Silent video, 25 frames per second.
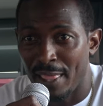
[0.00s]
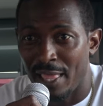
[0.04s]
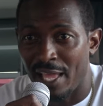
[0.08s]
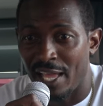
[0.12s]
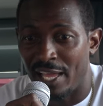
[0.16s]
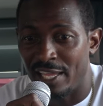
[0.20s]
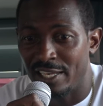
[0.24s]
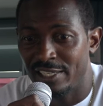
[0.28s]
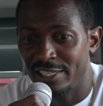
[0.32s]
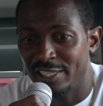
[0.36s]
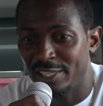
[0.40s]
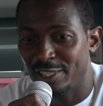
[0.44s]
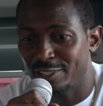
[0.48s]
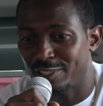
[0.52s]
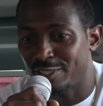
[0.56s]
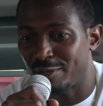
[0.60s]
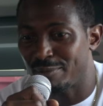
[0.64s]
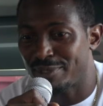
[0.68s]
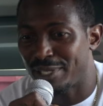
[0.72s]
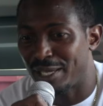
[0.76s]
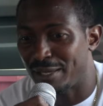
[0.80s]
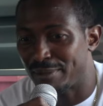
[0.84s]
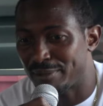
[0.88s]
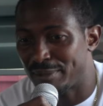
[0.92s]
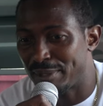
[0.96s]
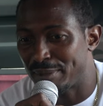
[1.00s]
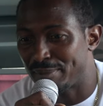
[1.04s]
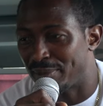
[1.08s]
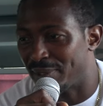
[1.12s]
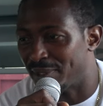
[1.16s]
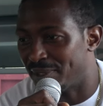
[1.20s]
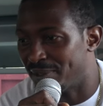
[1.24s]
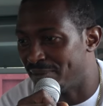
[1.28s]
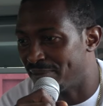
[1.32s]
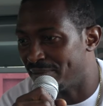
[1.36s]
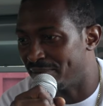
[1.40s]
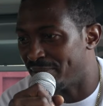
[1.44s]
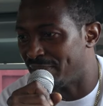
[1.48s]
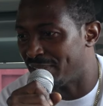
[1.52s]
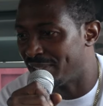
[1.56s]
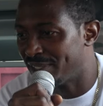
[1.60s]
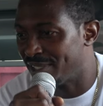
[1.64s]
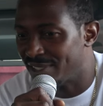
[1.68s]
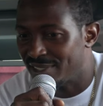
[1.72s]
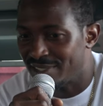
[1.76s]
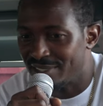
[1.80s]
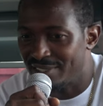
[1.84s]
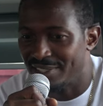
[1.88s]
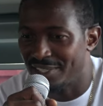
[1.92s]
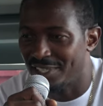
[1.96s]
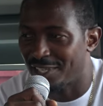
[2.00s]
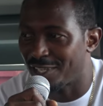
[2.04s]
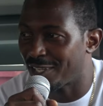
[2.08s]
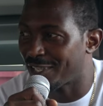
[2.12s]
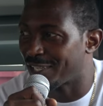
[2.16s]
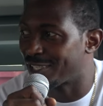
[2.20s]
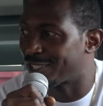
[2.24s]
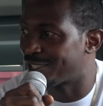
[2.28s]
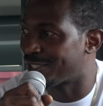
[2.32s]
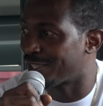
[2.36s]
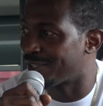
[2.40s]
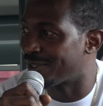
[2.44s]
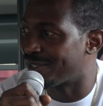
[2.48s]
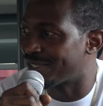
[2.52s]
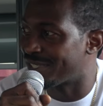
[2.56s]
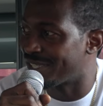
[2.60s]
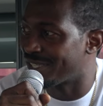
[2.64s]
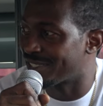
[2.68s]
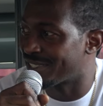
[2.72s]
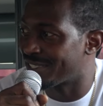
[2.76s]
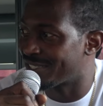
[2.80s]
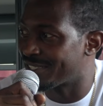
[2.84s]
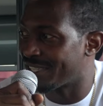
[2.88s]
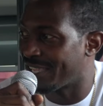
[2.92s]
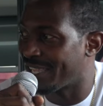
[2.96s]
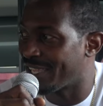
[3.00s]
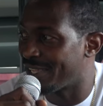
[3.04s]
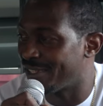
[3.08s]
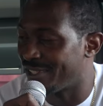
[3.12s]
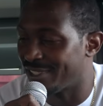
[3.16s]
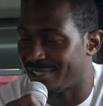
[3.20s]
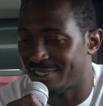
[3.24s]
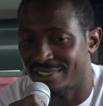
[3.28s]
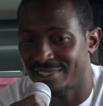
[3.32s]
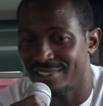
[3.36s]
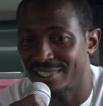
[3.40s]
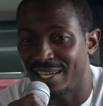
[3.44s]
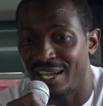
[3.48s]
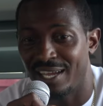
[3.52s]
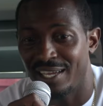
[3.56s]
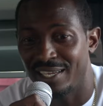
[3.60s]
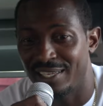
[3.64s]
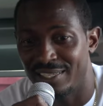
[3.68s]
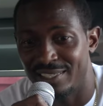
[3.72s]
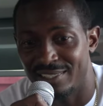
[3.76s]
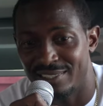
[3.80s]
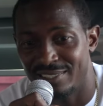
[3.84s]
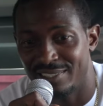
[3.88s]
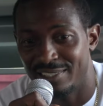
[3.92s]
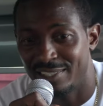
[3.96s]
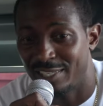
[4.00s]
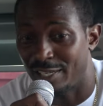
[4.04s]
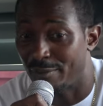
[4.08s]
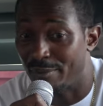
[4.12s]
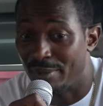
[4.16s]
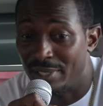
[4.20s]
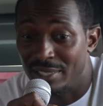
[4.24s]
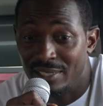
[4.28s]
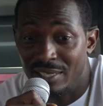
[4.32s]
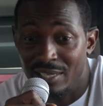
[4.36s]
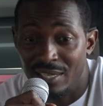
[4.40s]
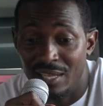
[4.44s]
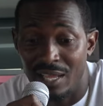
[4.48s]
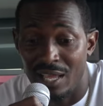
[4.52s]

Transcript: And you know, sometimes people may just you know look at certain things and say, hey, this guy is you know, but